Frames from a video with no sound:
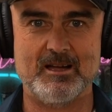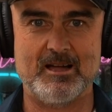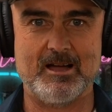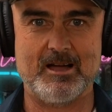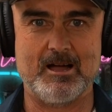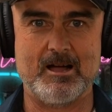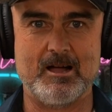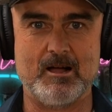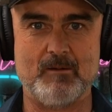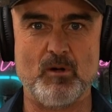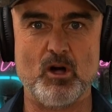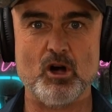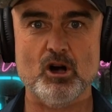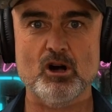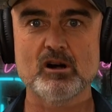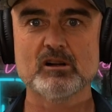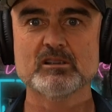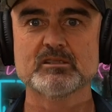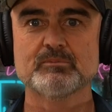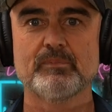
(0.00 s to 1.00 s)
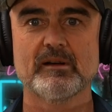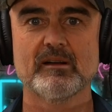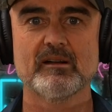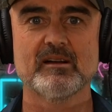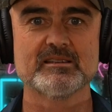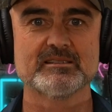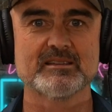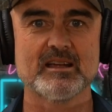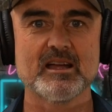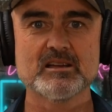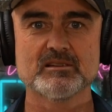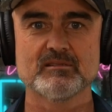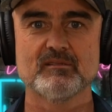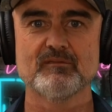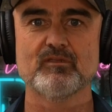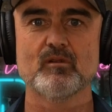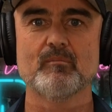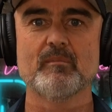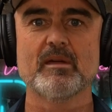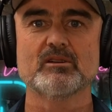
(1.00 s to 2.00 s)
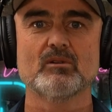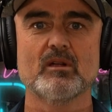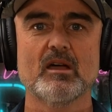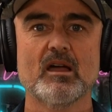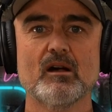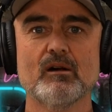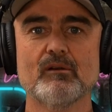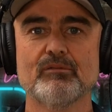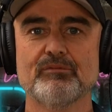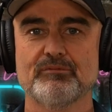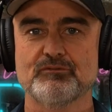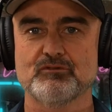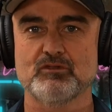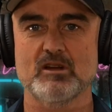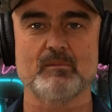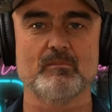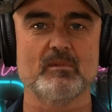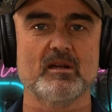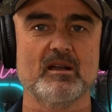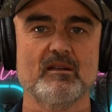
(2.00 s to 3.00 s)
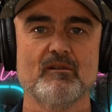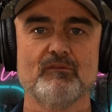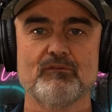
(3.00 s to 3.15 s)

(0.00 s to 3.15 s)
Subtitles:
hospitalisation for mental health treatment